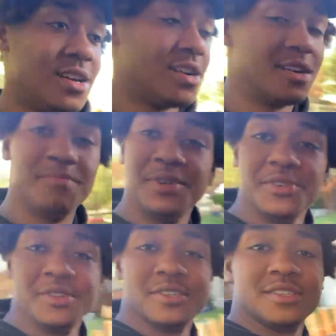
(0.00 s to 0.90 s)
computer,
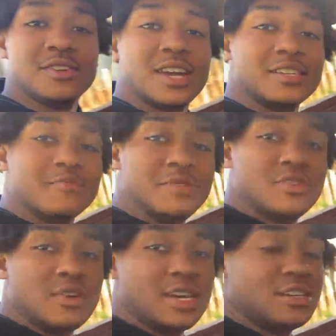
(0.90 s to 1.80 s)
you know, got the computer
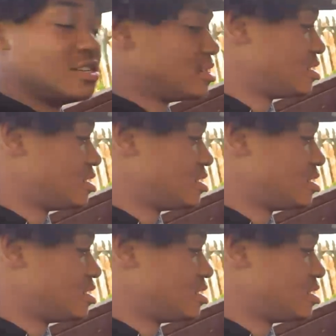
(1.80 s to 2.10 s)
right here.